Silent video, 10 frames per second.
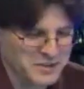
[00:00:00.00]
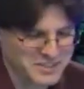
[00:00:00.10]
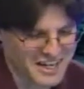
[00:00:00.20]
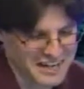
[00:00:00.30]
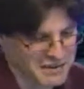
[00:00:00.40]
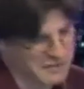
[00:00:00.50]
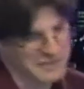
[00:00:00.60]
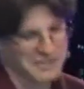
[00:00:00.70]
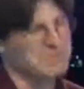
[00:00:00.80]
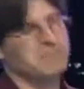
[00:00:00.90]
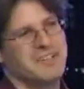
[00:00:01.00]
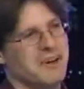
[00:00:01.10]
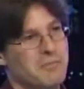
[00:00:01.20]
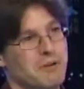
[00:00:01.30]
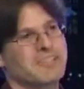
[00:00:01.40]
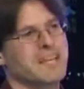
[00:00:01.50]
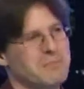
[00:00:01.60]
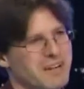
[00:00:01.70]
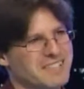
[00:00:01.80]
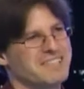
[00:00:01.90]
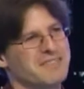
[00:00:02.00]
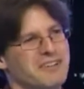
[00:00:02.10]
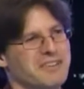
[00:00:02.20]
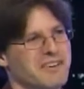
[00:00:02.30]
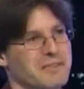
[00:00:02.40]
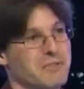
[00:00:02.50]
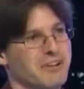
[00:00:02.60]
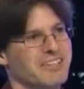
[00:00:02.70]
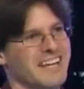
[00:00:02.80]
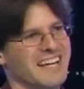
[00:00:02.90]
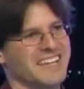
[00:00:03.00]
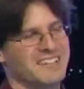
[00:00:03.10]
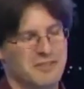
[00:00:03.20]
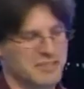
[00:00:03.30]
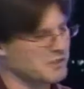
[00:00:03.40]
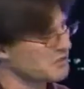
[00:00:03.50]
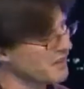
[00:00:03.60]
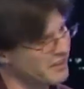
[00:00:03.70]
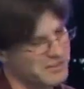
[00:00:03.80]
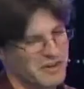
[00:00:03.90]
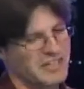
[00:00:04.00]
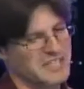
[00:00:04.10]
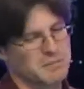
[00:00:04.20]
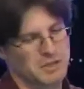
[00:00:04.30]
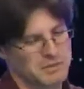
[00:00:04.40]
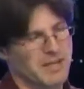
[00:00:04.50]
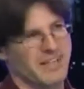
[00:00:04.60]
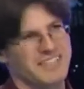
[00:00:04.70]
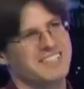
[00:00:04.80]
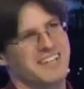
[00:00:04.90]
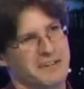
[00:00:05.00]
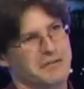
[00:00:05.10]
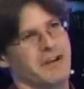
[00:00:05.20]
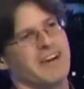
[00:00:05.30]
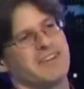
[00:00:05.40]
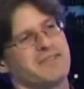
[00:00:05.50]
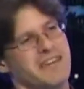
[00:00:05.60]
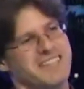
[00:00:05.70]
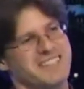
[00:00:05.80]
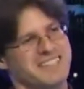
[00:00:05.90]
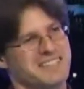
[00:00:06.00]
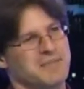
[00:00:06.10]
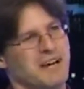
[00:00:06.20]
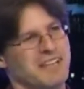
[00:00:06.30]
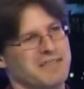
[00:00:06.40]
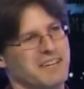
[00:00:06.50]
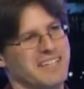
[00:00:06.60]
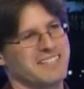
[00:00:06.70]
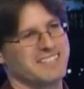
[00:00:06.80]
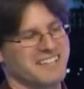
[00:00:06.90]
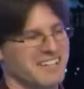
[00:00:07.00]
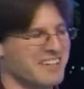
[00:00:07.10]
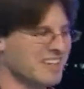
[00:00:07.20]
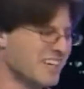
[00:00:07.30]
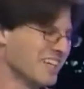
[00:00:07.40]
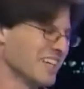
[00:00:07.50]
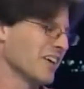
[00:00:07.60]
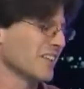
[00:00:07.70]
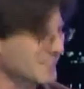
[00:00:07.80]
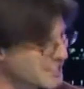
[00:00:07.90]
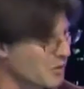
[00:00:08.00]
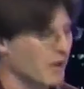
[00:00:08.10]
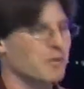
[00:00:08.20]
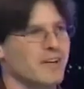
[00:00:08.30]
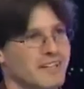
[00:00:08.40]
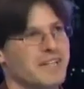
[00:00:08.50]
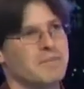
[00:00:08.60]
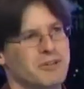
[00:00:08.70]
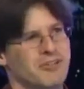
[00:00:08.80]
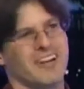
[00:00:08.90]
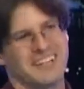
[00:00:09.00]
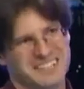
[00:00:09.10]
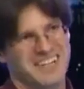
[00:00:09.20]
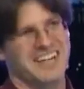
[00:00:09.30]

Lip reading: kind of a fifth, birthday present for her 5th birthday, and it was very, very simple in the beginning, just kind of frowny faces and smiley faces, and then I like to do artwork on the computer, and I just kind of